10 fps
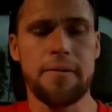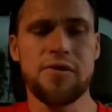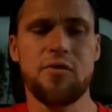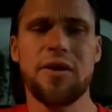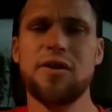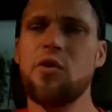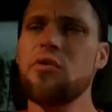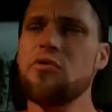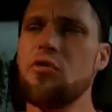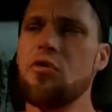So I
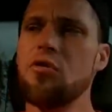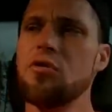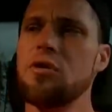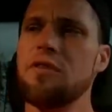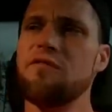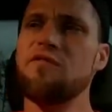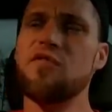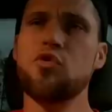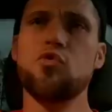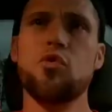know there are a
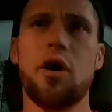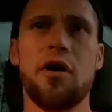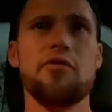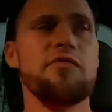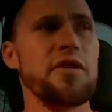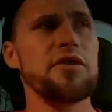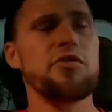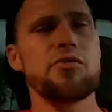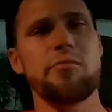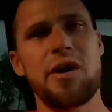few other
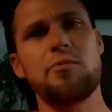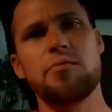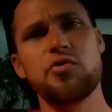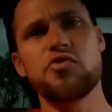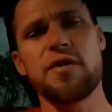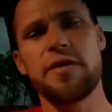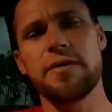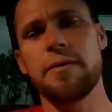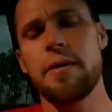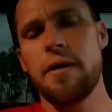videos about
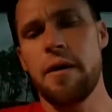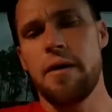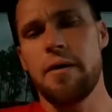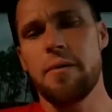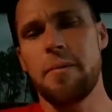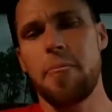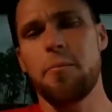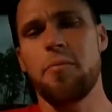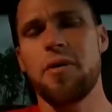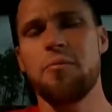Boostane,
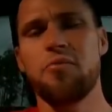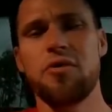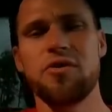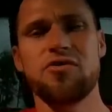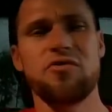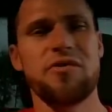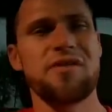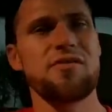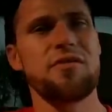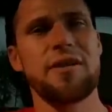but I'm pretty sure
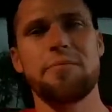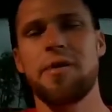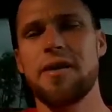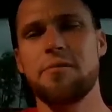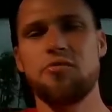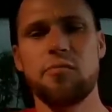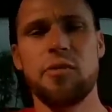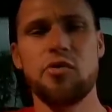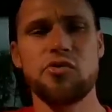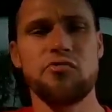that's all like paid
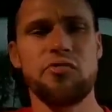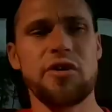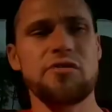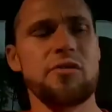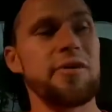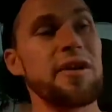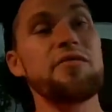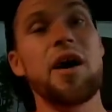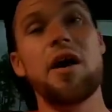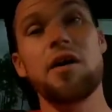promotion, right? So I'm gonna
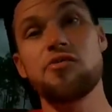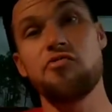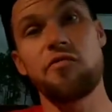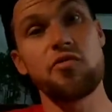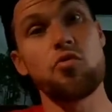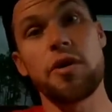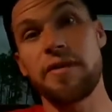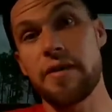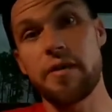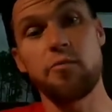give you an honest review of what
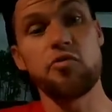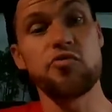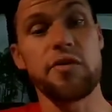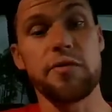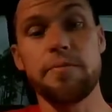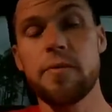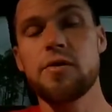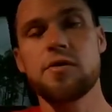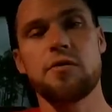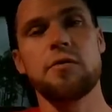I think of Boostane.
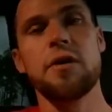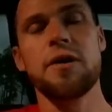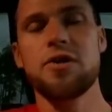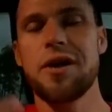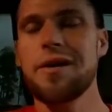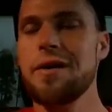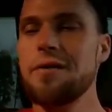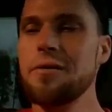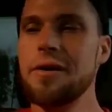So check it out.